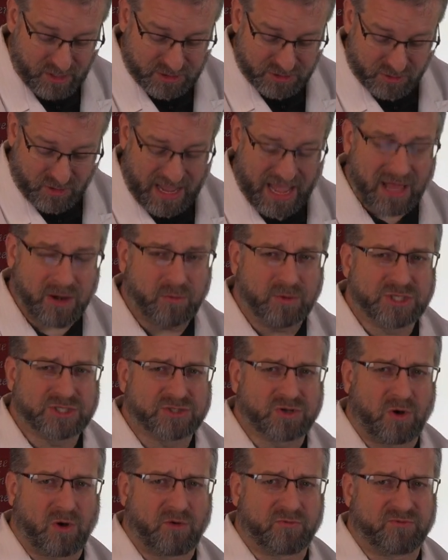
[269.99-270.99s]
So how do we
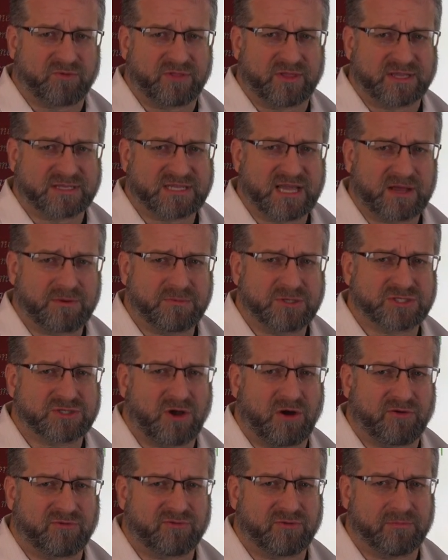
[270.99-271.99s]
solve for this? How do we
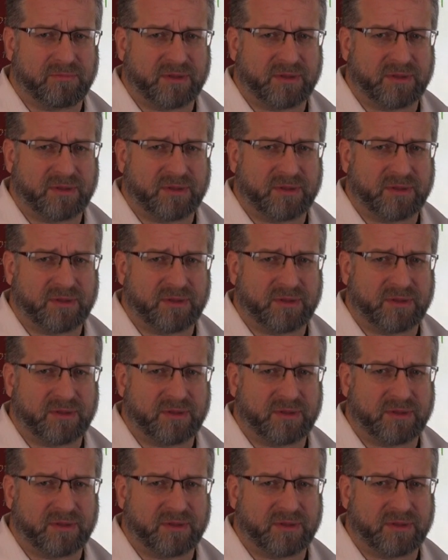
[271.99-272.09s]
solve for